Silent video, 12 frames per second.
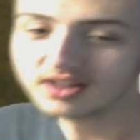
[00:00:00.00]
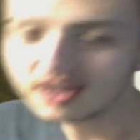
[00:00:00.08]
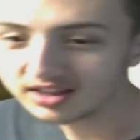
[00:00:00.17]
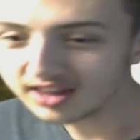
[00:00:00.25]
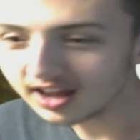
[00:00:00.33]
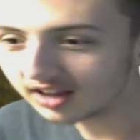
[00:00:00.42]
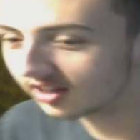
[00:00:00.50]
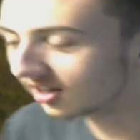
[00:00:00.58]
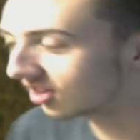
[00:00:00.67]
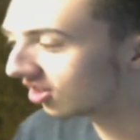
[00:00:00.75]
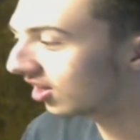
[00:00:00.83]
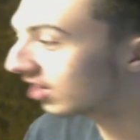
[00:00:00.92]
Exactly,
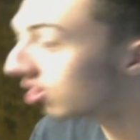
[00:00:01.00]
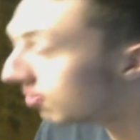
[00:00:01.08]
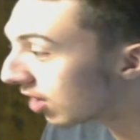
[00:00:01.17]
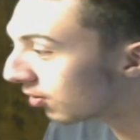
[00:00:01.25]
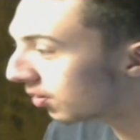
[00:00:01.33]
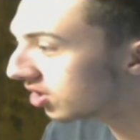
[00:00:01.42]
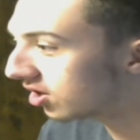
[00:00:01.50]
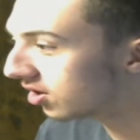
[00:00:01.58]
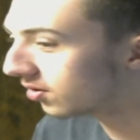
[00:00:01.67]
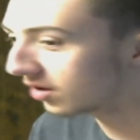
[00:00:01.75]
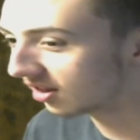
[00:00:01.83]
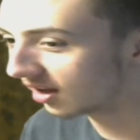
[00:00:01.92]
because it's like no matter what you
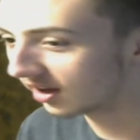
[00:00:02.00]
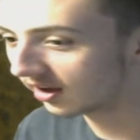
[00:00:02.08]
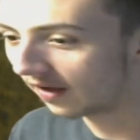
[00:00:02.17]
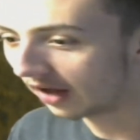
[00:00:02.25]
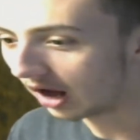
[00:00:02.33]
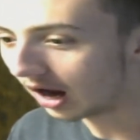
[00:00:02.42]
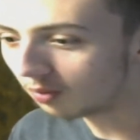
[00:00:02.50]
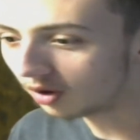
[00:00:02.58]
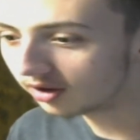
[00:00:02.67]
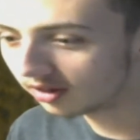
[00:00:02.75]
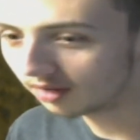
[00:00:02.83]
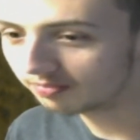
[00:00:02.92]
do, it's like I
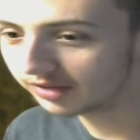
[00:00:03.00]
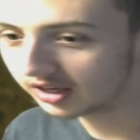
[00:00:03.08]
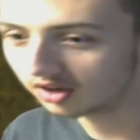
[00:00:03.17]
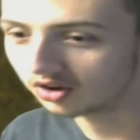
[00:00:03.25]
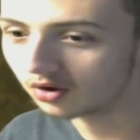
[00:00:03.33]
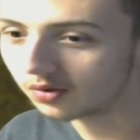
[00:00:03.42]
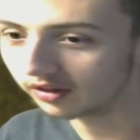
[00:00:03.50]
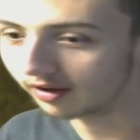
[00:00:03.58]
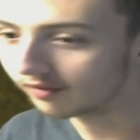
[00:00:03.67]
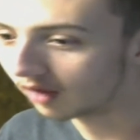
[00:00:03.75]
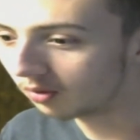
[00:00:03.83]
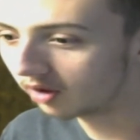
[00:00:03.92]
want something to do in
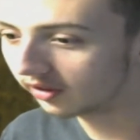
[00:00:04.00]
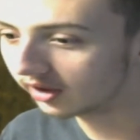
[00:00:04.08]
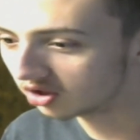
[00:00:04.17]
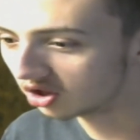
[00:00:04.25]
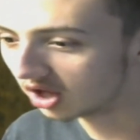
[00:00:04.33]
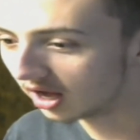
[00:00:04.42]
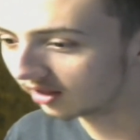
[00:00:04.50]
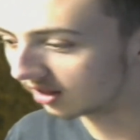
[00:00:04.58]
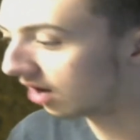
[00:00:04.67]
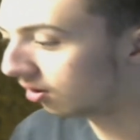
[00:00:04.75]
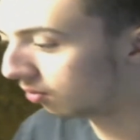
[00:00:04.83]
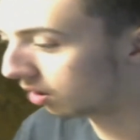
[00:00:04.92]
life. I want like a challenge.
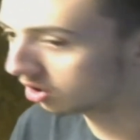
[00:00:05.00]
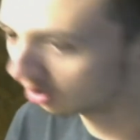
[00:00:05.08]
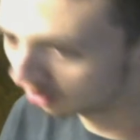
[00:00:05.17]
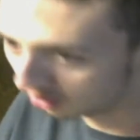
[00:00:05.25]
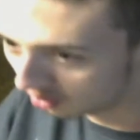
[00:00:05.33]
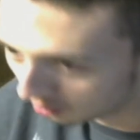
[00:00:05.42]
I don't want to just do.